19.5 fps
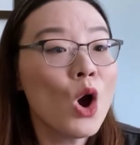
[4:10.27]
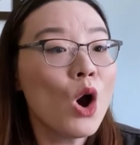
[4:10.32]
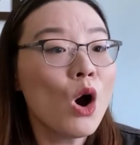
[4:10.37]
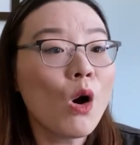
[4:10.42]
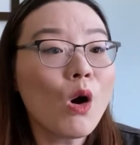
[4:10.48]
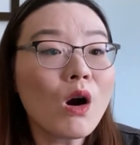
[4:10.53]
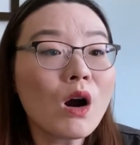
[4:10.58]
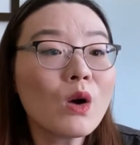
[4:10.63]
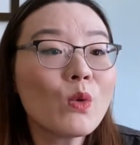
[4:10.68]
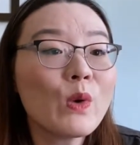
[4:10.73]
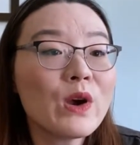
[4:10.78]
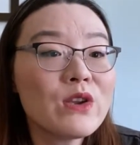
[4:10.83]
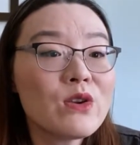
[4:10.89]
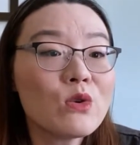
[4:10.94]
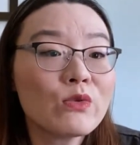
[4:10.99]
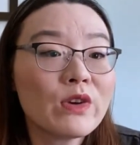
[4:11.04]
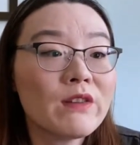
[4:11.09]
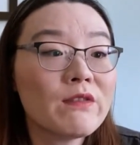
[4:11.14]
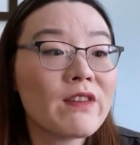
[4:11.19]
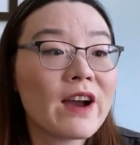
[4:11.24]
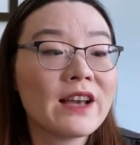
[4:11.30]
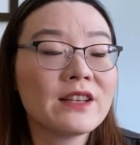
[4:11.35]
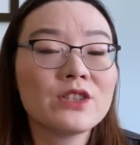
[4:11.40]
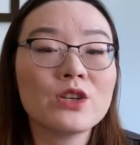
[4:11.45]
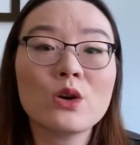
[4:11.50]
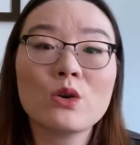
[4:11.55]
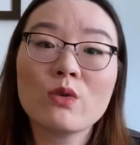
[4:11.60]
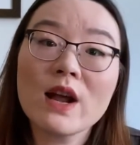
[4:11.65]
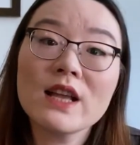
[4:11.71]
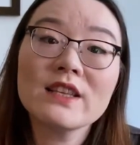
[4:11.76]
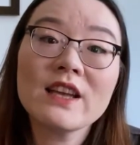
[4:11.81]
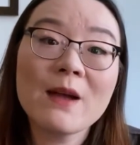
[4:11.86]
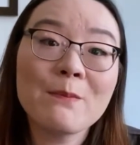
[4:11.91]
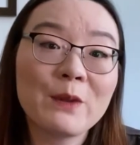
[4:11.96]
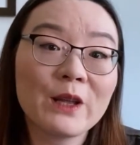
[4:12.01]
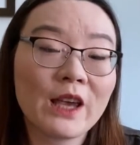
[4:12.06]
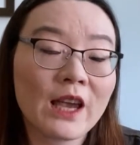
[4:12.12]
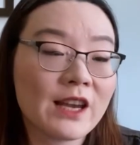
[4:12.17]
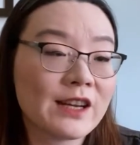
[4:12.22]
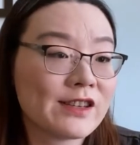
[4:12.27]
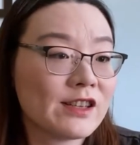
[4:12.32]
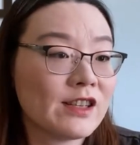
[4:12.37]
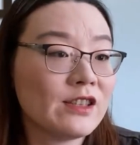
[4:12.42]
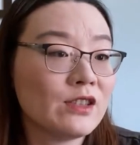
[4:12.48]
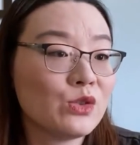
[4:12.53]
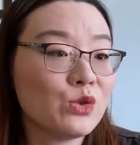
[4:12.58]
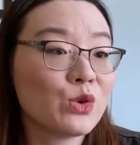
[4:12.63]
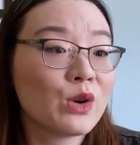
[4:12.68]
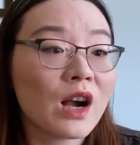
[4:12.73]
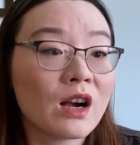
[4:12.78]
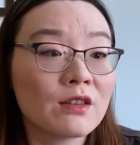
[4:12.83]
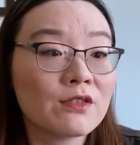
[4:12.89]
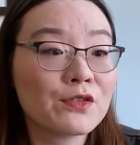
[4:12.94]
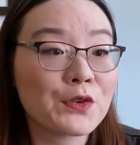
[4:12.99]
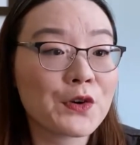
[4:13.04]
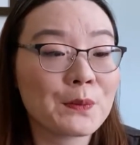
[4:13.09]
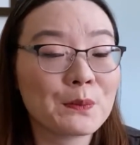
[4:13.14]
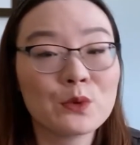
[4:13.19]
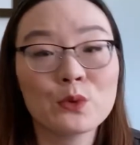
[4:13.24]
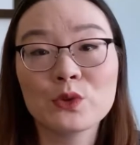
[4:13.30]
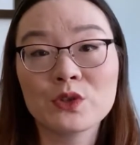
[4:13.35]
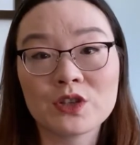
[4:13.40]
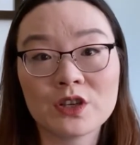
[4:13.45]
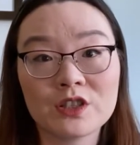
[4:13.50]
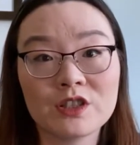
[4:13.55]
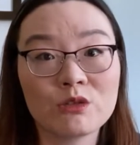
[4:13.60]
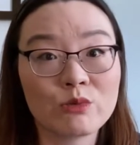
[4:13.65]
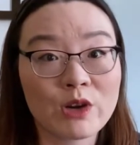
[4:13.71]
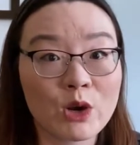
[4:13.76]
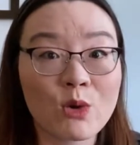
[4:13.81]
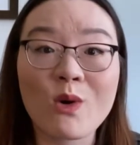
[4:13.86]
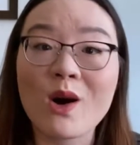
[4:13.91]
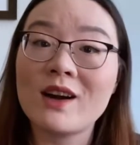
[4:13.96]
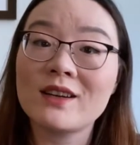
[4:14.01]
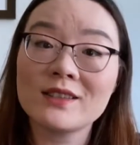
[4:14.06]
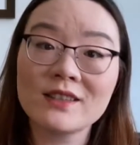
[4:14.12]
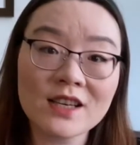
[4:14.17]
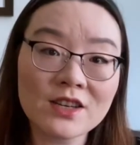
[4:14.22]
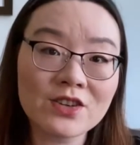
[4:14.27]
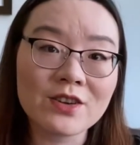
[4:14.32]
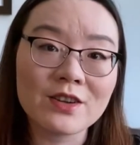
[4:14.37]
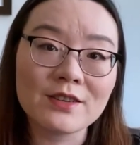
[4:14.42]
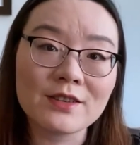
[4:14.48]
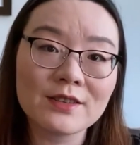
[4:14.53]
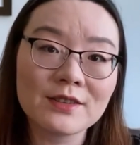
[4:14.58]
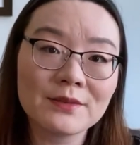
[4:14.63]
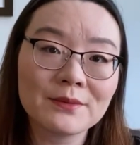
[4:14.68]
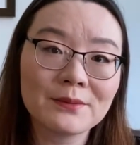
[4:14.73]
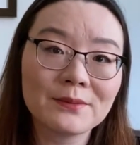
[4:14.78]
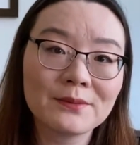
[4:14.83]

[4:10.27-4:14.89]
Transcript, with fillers: or when you revise your grant application to conform to certain required sessions.